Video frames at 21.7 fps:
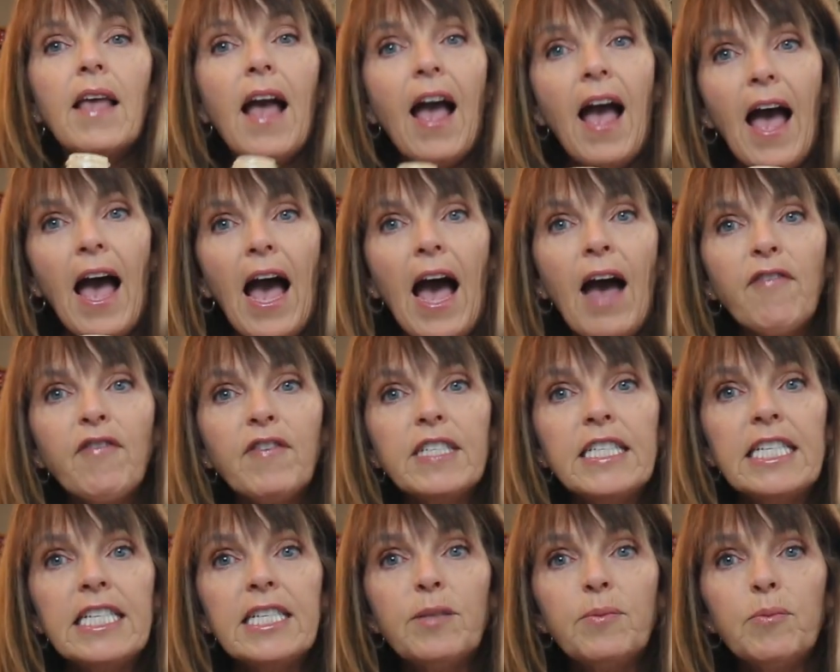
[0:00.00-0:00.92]
Half a
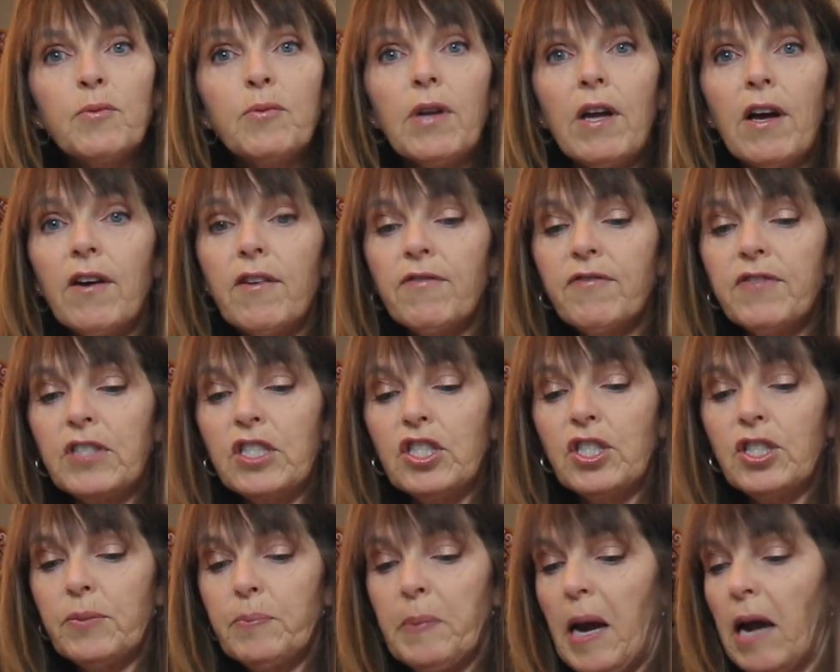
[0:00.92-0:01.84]
teaspoon of
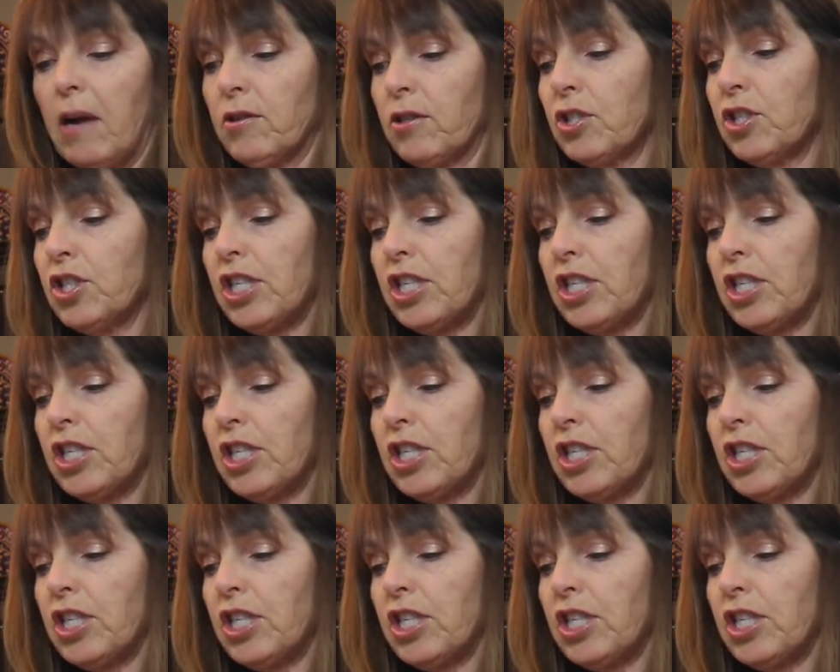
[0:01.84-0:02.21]
powdered